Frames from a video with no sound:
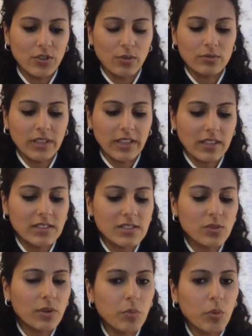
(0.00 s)
like it's
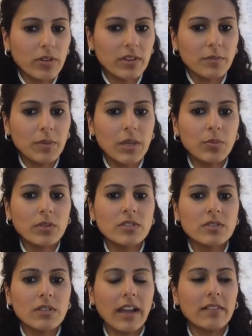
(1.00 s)
so important. People,
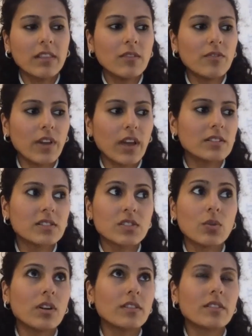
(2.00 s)
I think fat is
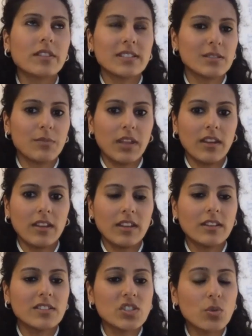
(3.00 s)
so underestimated. It
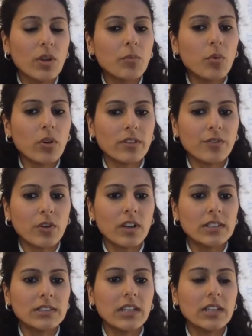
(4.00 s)
is so important for
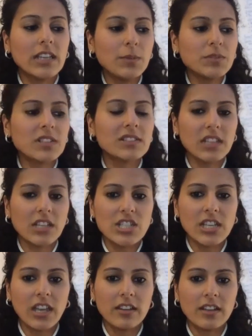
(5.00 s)
us. It keeps us
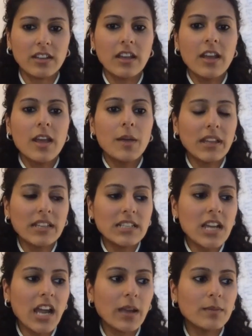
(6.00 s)
satiated. Many
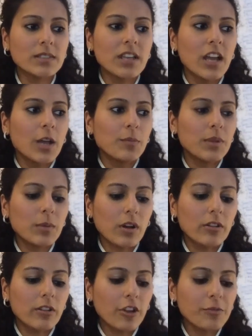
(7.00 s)
times a
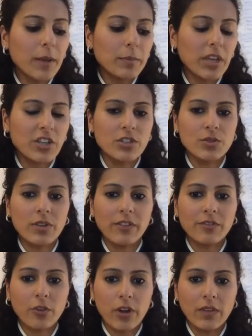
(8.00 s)
lot of my patients who have
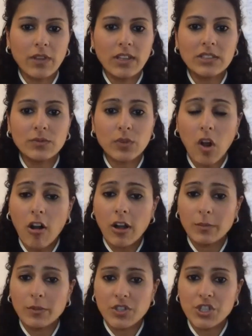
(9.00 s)
cravings for
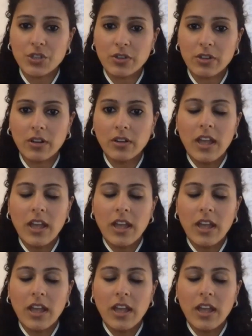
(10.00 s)
carbs or sugar